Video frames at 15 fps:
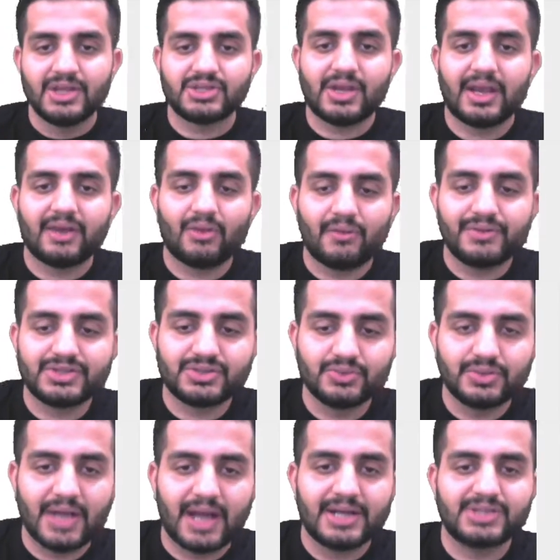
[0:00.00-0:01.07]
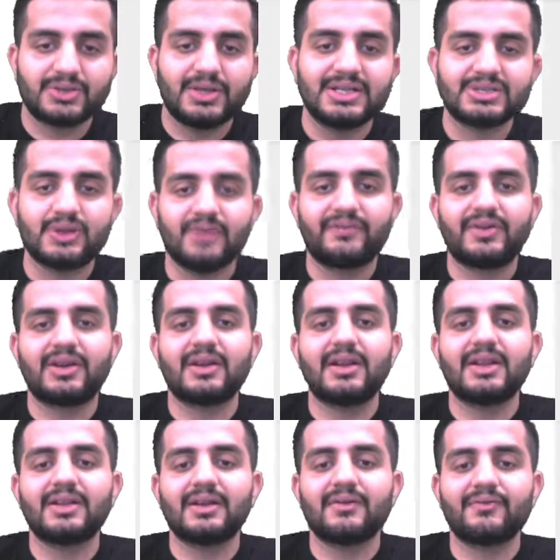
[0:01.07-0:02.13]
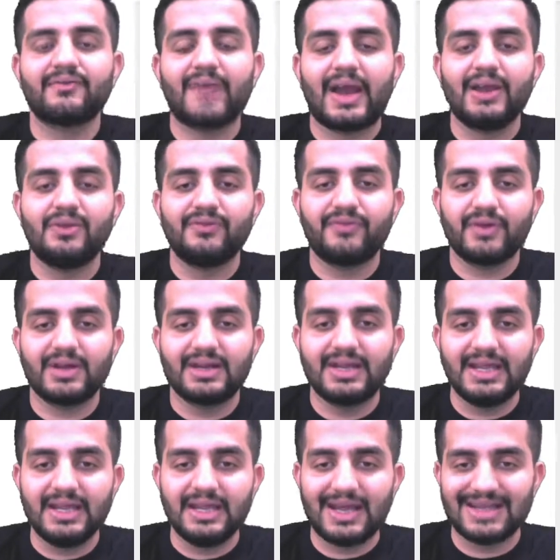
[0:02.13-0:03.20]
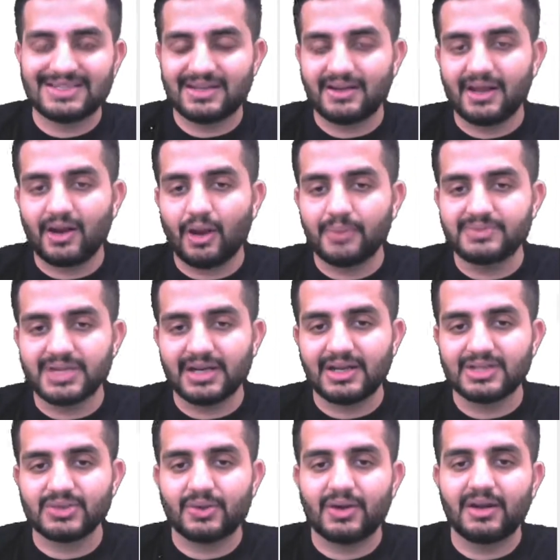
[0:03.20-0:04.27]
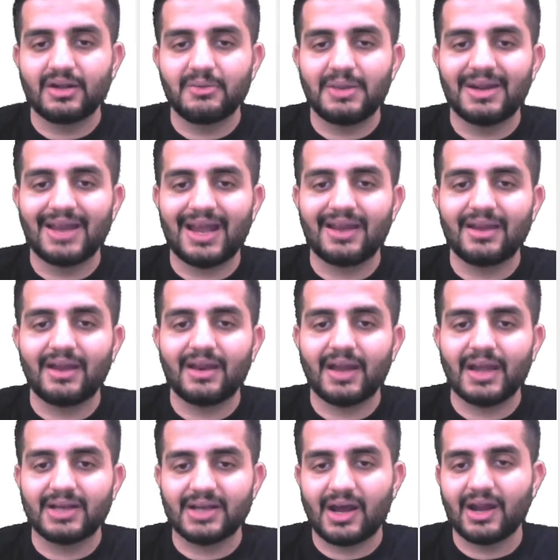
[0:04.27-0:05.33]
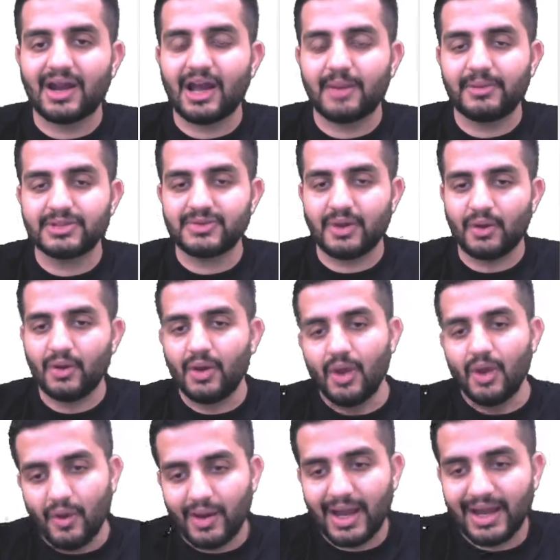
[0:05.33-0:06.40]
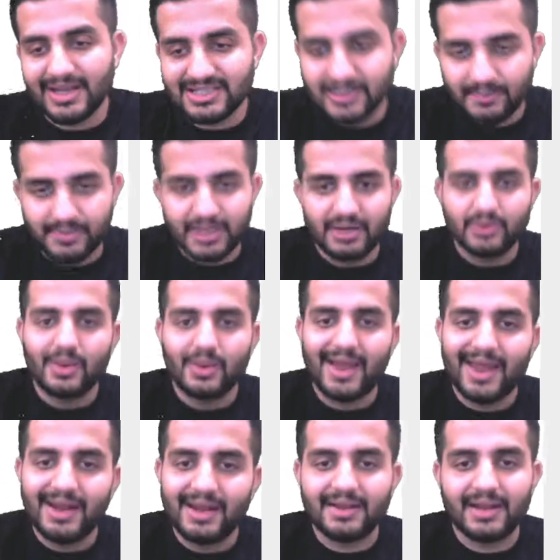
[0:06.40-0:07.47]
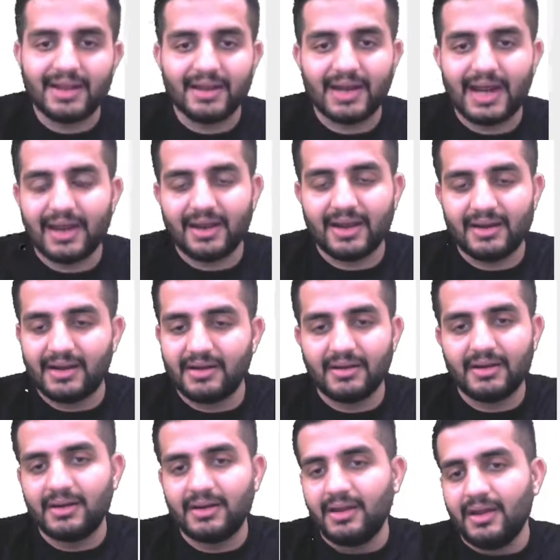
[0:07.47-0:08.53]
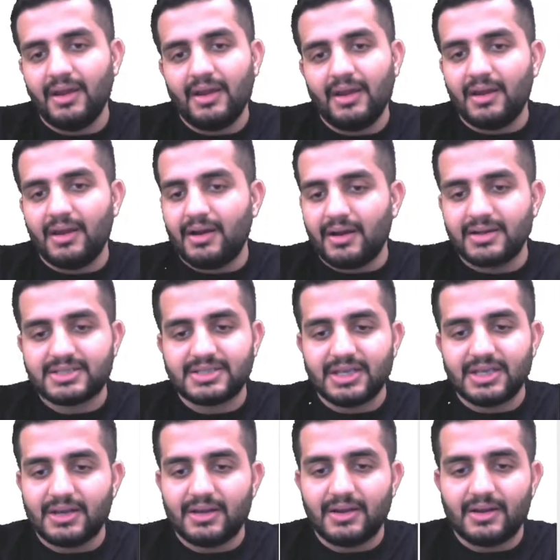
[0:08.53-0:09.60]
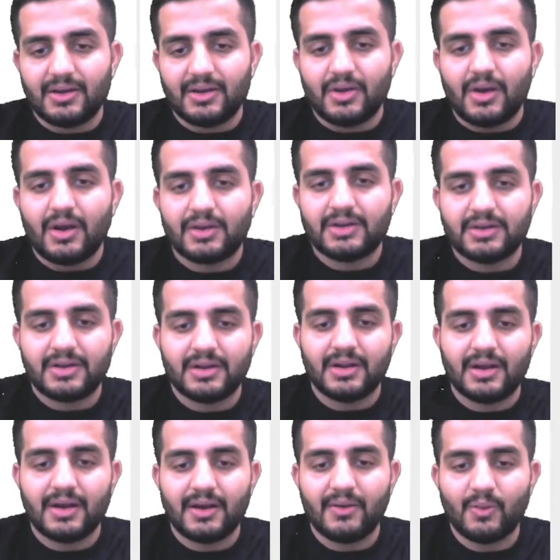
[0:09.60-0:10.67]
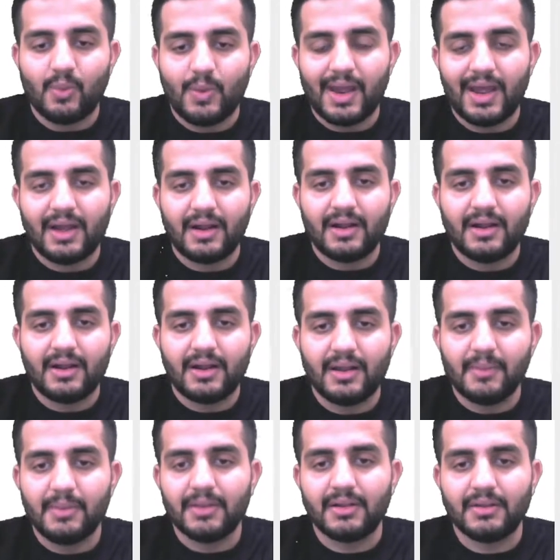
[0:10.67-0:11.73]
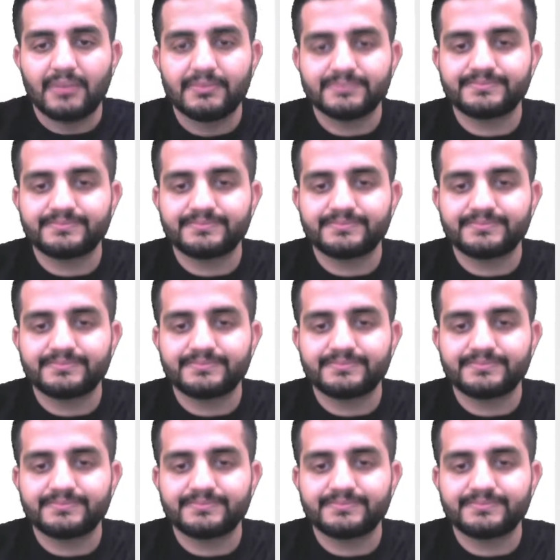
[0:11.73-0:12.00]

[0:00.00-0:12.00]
So I can always do that. So instead of returning the value for d as a none object, it's going to return me 999, a garbage value. Or I can simply do anything, right? I can return, say, a not available.